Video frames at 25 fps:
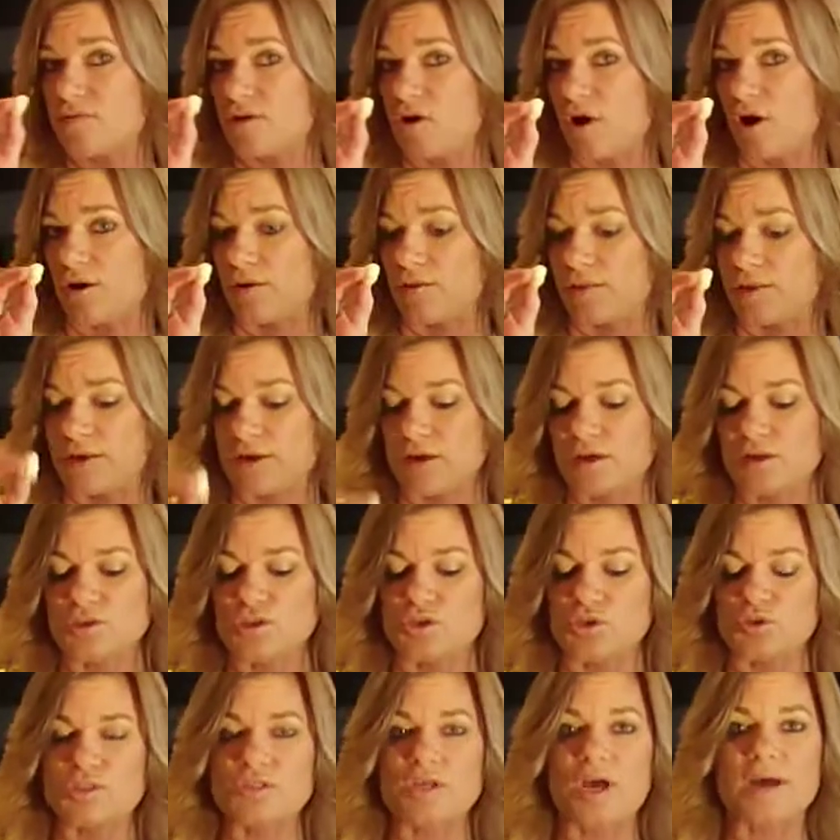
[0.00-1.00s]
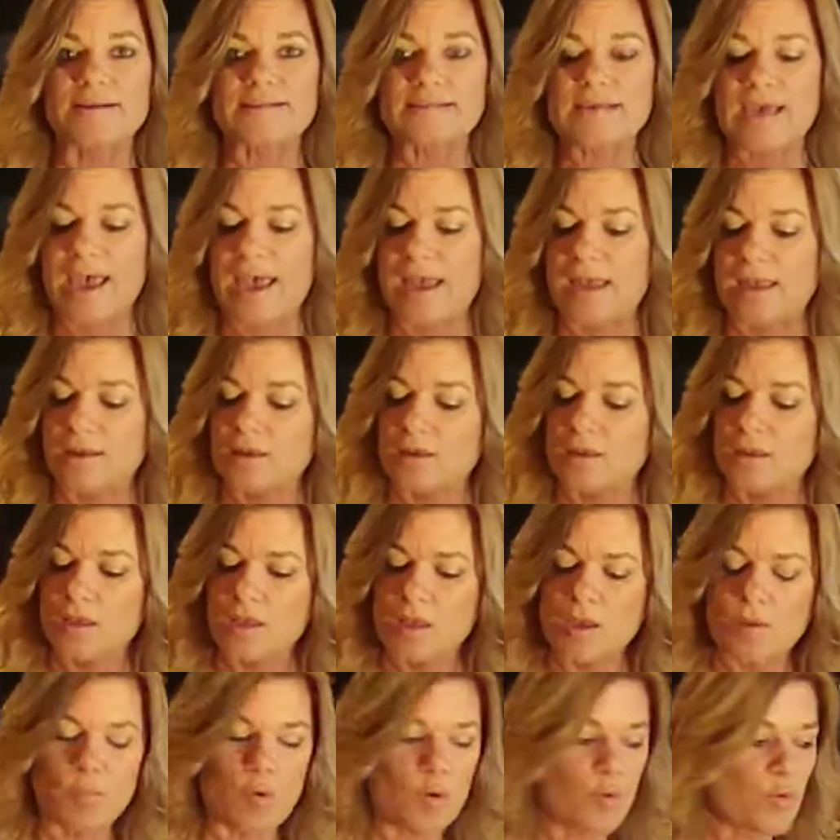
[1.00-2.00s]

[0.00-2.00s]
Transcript: garlic to saute. But